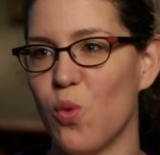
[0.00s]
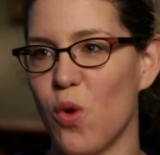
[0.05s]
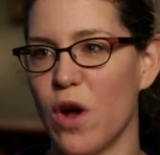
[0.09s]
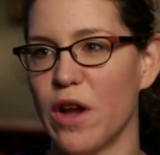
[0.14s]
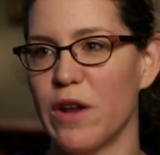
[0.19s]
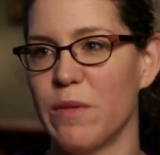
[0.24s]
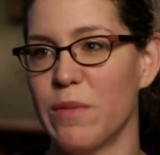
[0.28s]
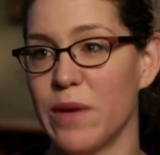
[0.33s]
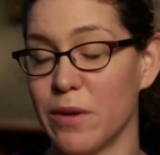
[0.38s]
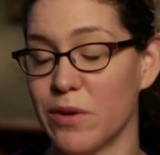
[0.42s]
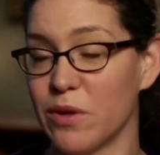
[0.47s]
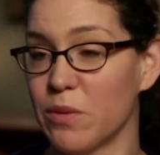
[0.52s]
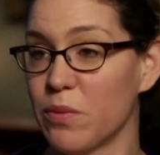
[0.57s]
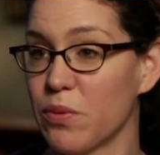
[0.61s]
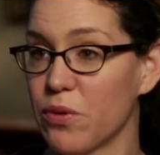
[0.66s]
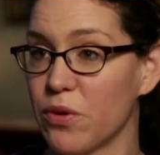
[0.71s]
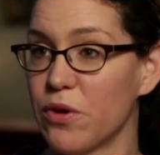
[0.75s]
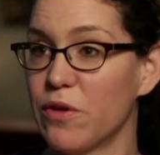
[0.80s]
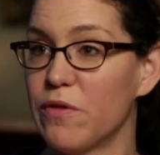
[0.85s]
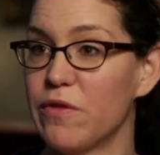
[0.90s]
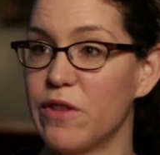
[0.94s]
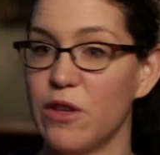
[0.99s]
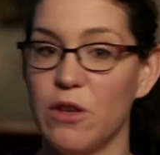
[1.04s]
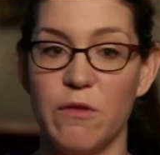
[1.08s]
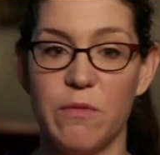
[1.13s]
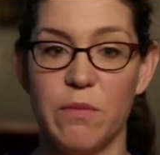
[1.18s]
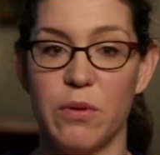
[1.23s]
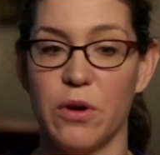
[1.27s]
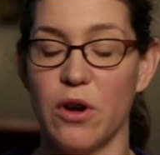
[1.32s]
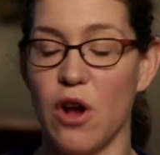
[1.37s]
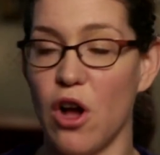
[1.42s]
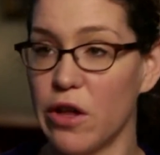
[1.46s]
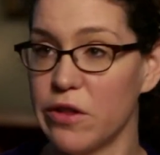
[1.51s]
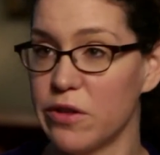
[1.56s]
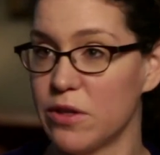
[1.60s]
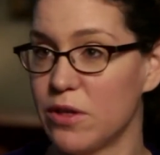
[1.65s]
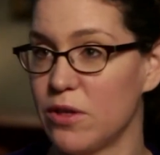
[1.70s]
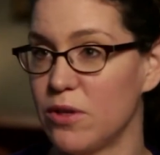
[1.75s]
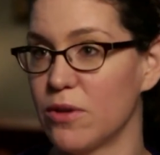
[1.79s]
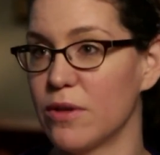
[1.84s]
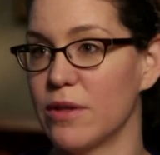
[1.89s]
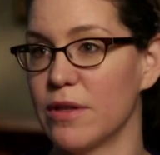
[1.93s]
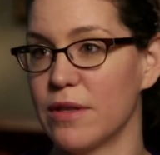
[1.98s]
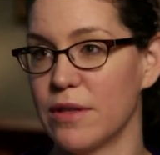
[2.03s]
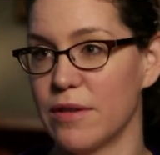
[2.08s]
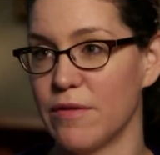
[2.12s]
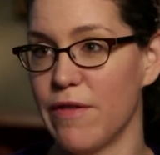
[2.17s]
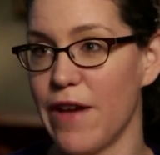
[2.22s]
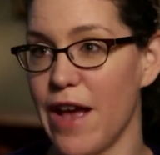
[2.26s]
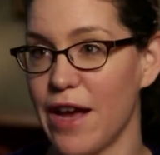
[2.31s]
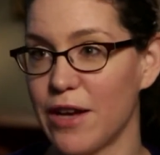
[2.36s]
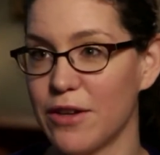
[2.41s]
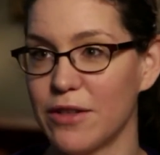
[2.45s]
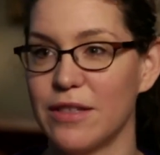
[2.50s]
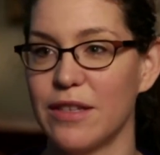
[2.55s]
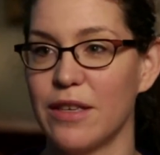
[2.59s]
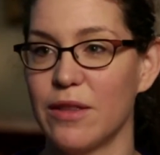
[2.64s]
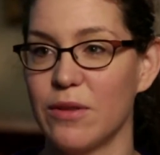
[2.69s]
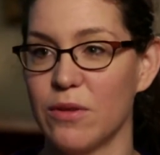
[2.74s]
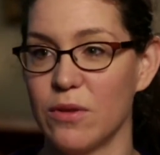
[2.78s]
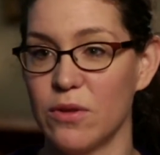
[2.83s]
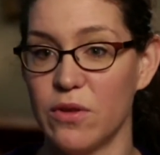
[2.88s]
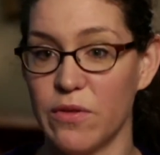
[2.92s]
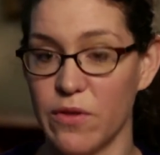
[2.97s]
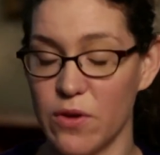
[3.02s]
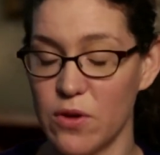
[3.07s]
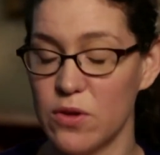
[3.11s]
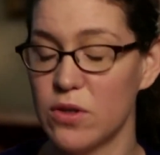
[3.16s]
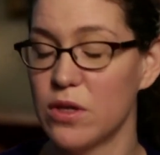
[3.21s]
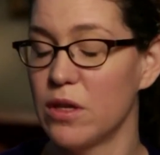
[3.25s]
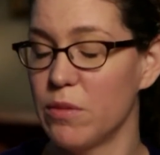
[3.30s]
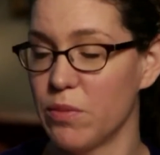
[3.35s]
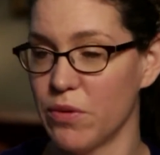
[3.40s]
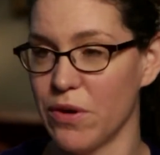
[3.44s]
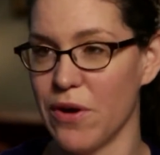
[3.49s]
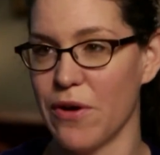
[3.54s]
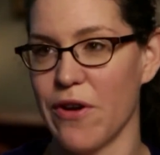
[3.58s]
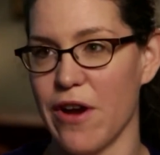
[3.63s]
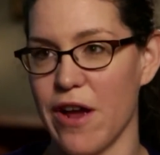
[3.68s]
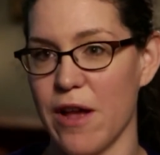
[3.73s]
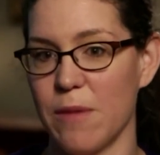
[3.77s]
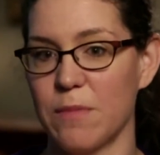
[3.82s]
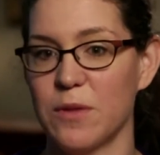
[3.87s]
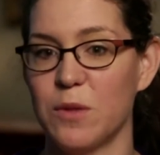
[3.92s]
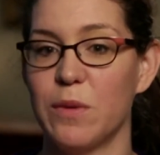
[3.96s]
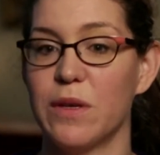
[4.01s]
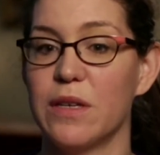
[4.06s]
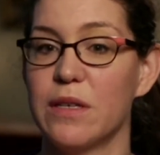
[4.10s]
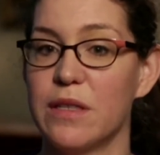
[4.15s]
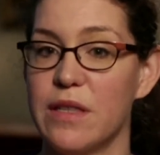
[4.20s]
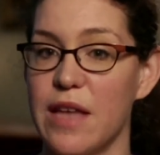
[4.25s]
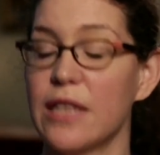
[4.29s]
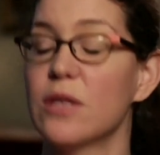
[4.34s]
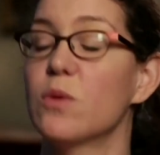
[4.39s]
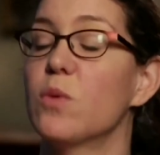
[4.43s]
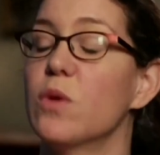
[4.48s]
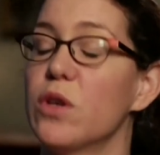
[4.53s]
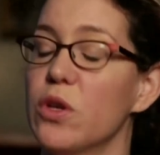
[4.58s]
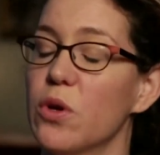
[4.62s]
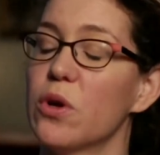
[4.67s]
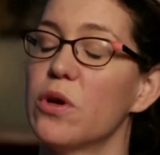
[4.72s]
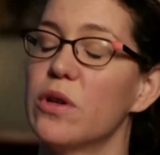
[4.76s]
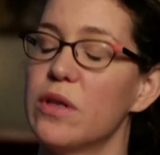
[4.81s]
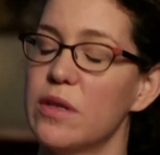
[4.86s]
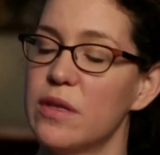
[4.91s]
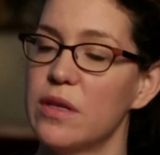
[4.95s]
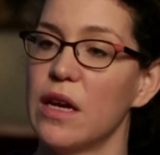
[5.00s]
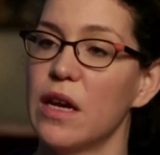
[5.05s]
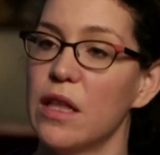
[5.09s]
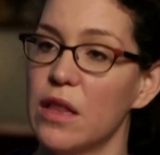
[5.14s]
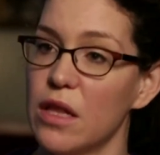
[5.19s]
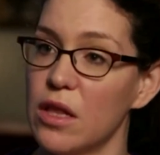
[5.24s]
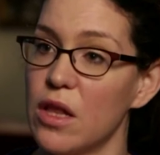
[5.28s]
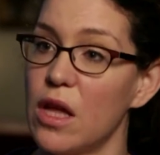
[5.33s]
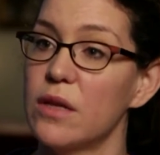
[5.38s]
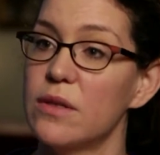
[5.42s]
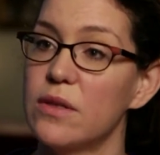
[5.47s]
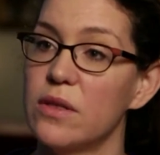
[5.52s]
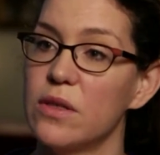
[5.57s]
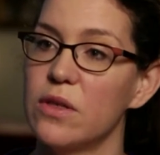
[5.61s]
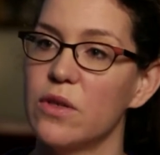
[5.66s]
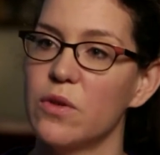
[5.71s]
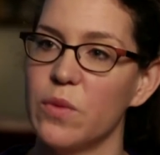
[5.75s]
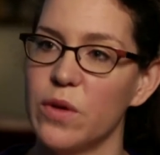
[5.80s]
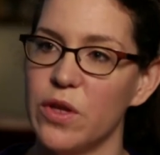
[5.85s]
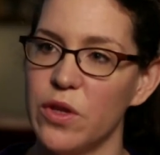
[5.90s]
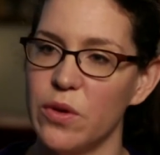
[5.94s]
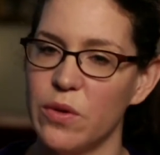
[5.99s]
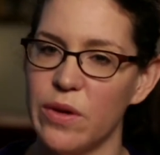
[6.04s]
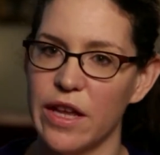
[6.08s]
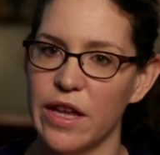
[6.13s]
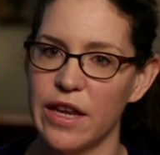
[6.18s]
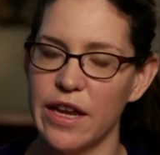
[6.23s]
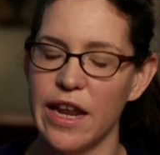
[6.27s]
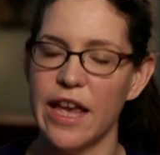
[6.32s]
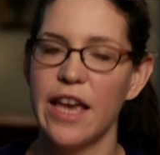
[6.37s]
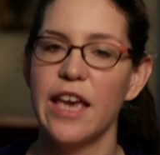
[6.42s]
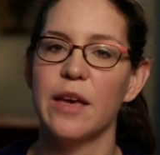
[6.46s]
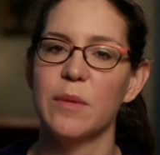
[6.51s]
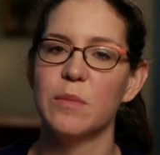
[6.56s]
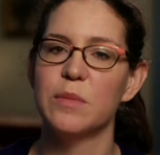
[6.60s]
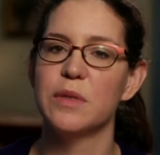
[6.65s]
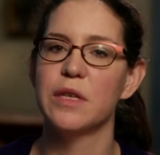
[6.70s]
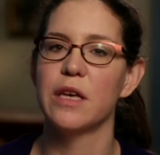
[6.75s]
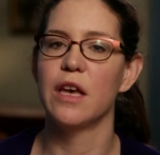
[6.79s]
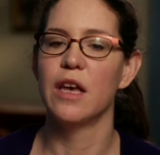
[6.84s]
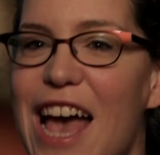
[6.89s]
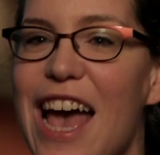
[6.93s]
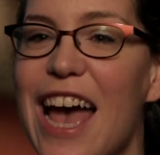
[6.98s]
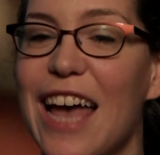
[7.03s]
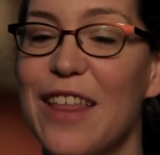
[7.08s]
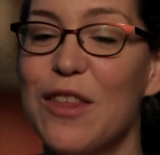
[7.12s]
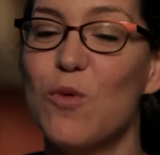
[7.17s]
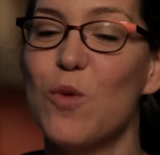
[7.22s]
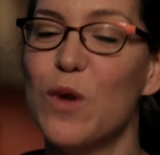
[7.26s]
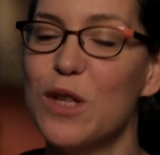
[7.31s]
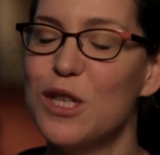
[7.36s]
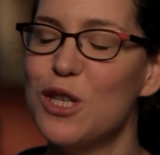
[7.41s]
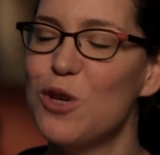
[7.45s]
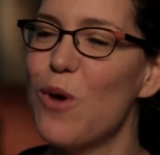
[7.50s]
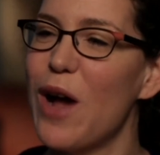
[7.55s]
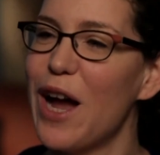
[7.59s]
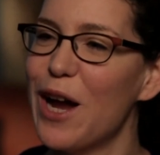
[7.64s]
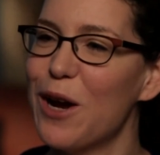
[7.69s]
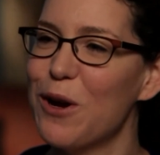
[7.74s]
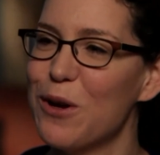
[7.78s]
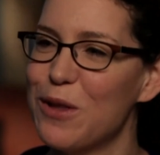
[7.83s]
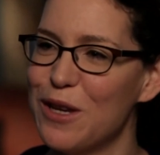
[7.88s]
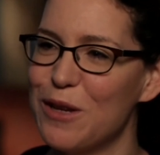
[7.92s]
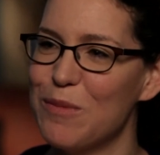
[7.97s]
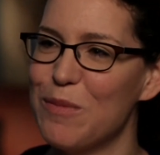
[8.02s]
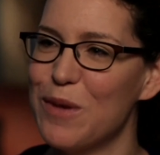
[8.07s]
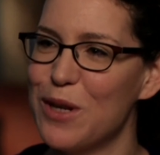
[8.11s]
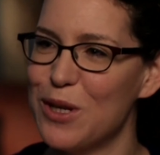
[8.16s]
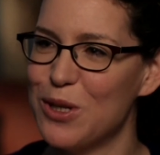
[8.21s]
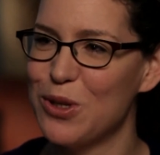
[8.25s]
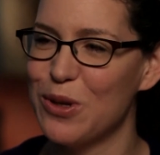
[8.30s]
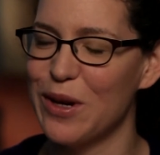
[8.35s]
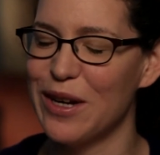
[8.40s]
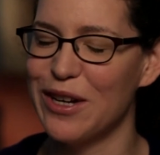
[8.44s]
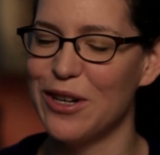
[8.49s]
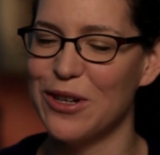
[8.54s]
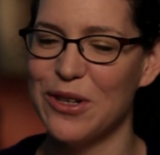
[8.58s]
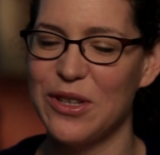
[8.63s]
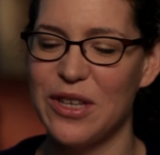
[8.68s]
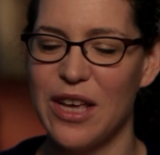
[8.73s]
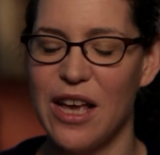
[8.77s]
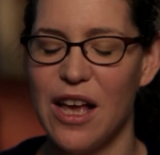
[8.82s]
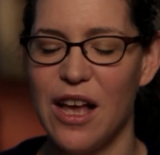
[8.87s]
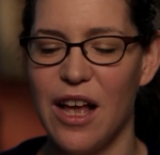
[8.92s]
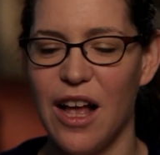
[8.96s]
to want to be able to prove that you've put all the students and faculty through diversity programs, because that's what you're going to say in the lawsuit when you get named. And then once you hire the administrators,